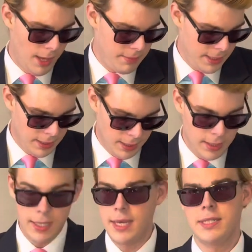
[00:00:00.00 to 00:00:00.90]
I mean,
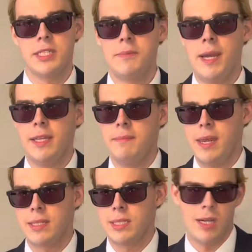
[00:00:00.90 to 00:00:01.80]
yes, it's made in
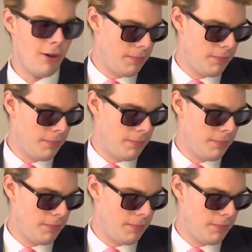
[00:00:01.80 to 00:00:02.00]
Mexico,